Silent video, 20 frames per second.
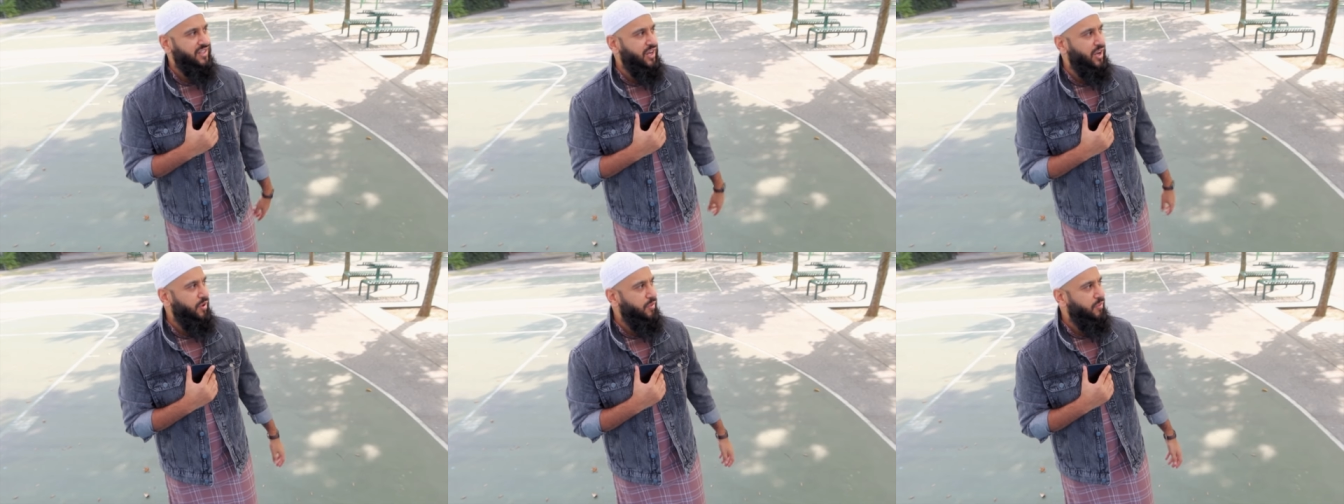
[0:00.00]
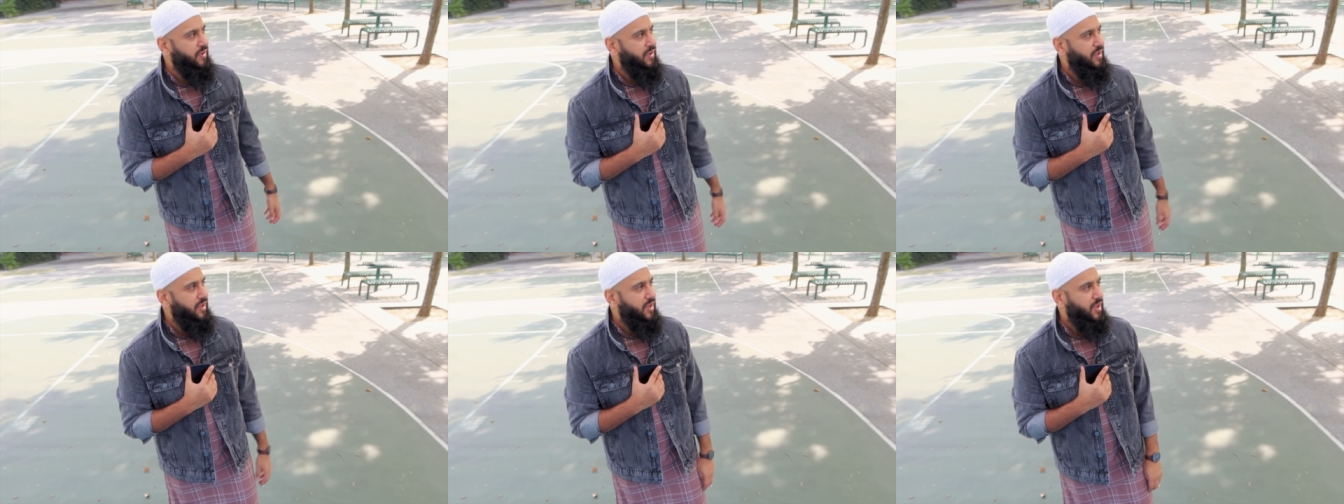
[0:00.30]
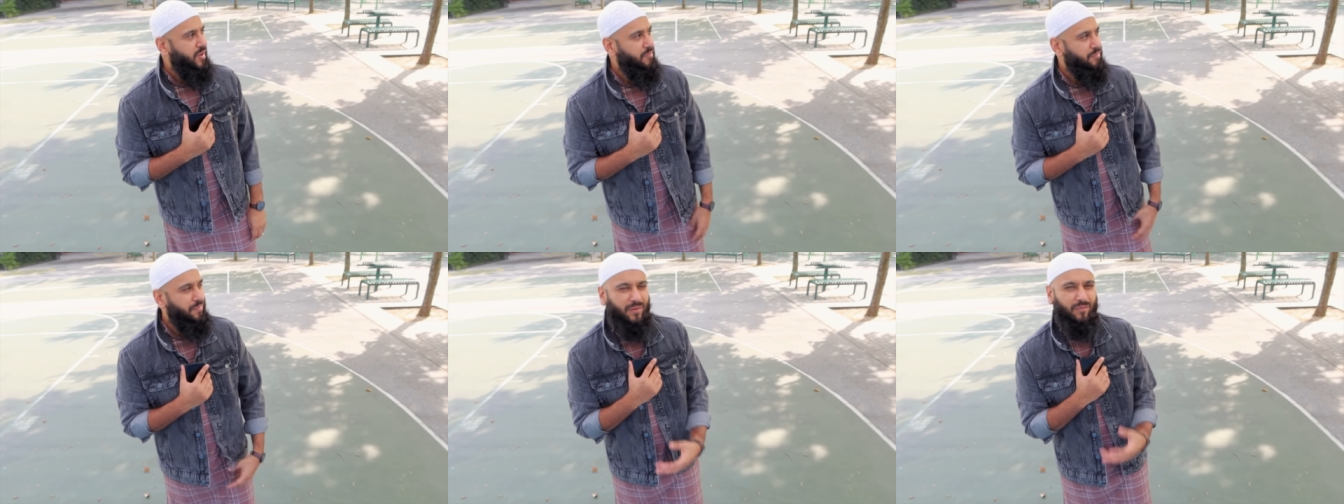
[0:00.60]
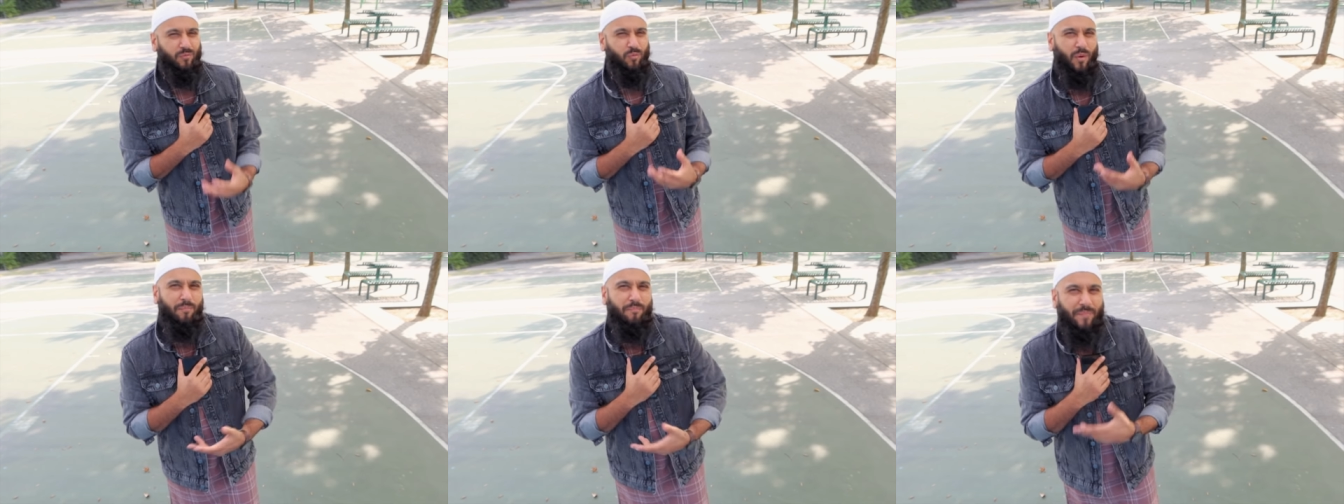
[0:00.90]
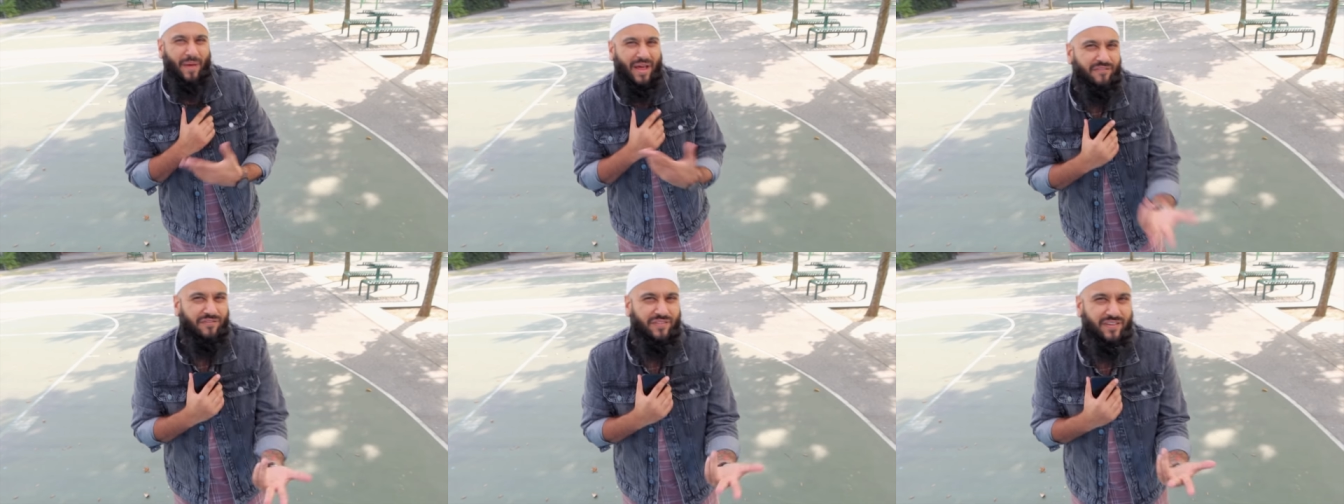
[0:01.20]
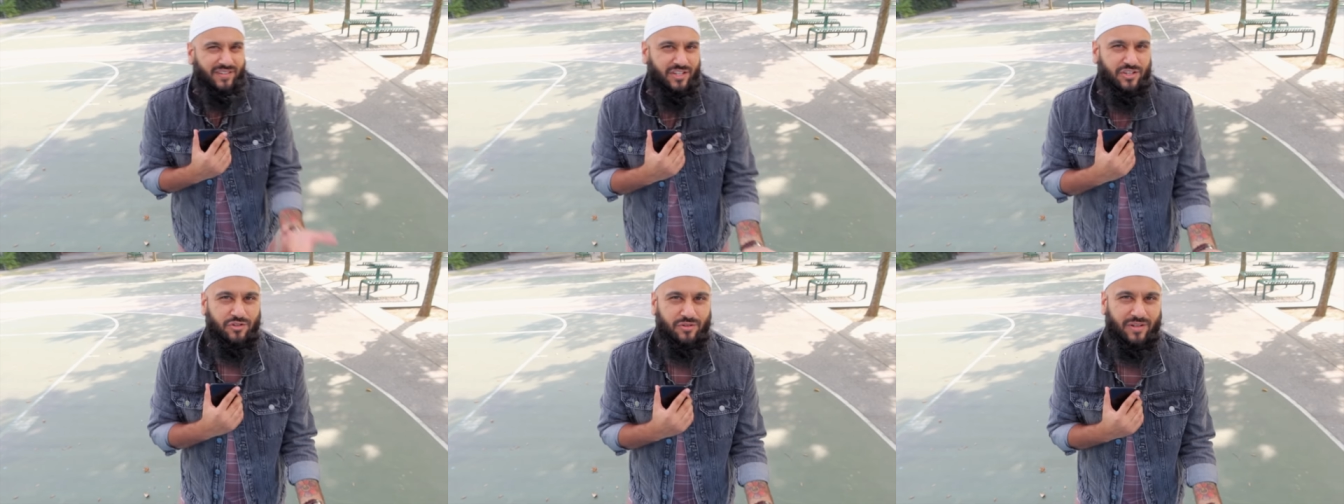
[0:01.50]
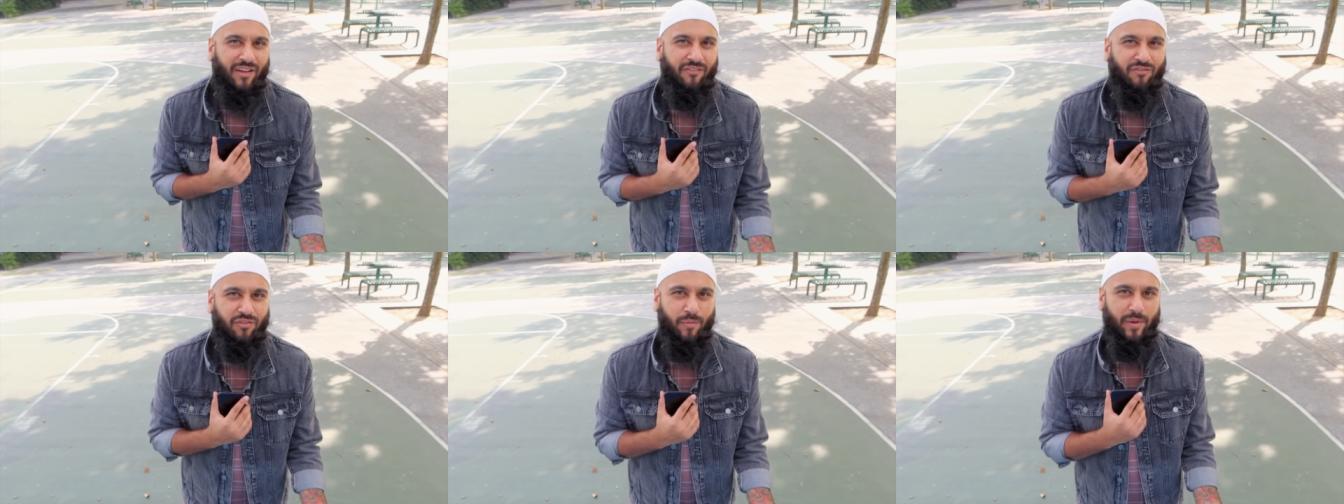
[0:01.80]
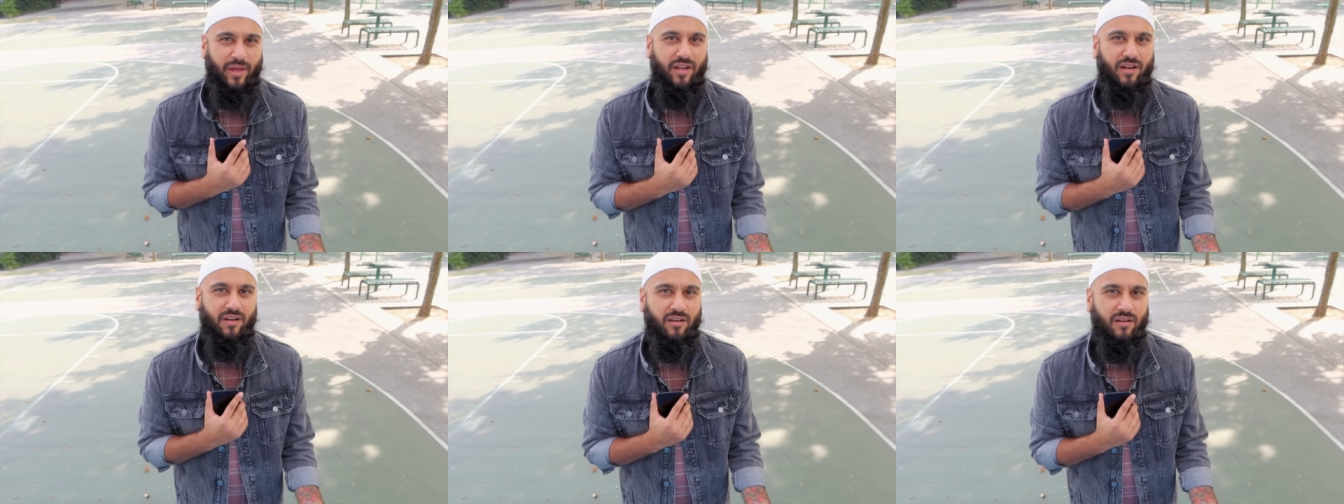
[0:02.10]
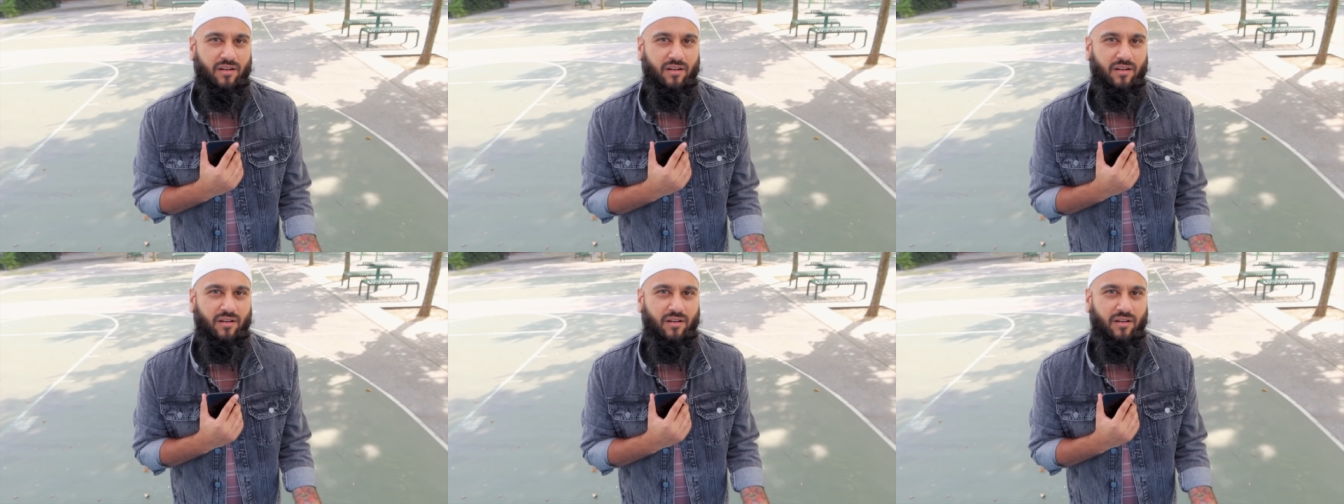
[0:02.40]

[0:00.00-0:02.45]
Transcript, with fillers: you know but what benefit did you get from it